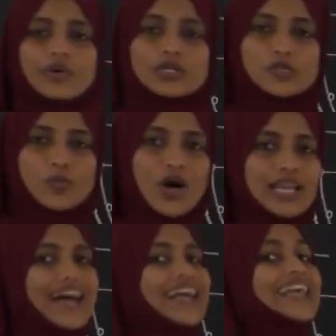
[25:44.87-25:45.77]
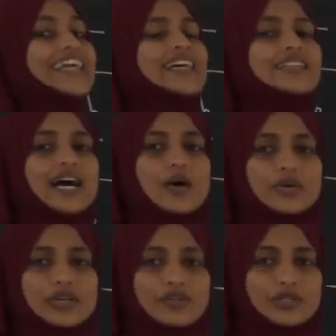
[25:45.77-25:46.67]
one small idea, they
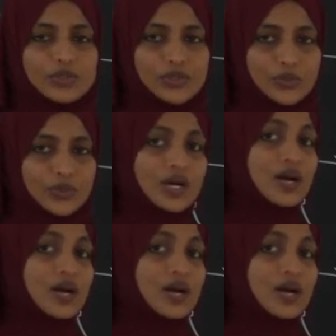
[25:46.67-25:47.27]
have given to you